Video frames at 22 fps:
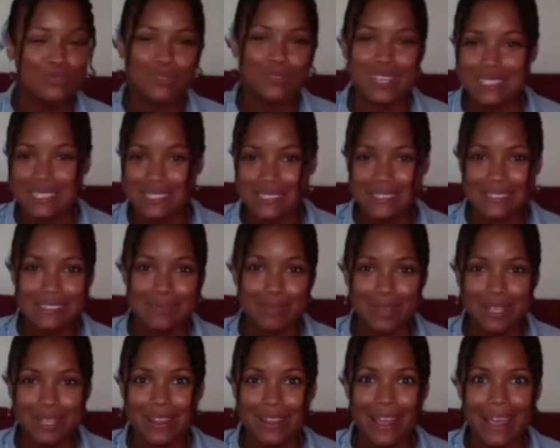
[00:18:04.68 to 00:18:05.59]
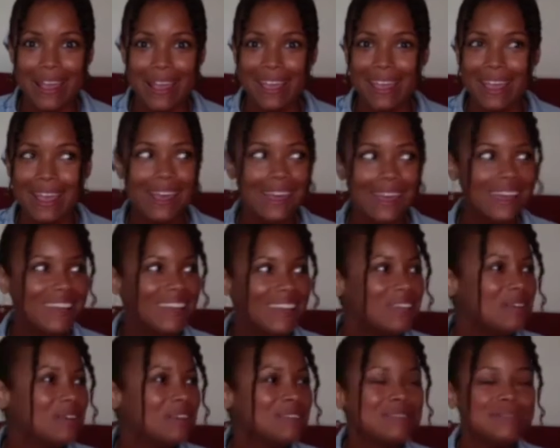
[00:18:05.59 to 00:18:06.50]
reasons, to be like,
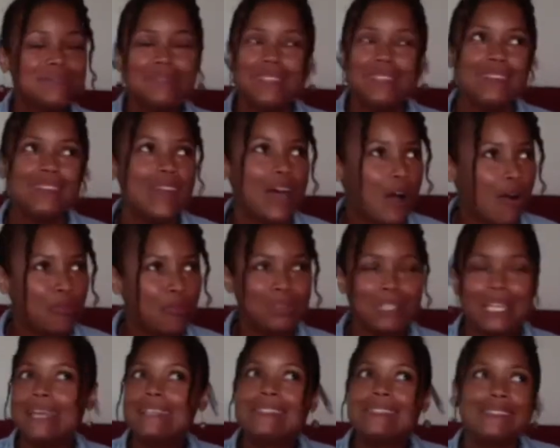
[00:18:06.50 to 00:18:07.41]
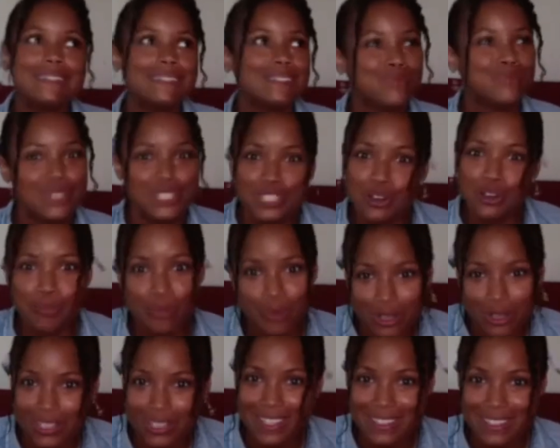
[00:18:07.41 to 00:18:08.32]
you know, bless us with your
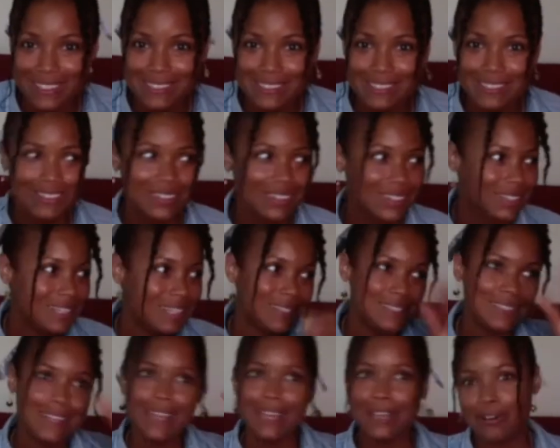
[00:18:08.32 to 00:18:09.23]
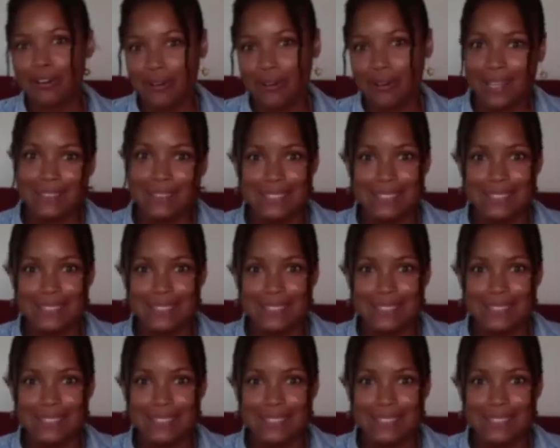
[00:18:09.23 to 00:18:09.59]
brilliance during these great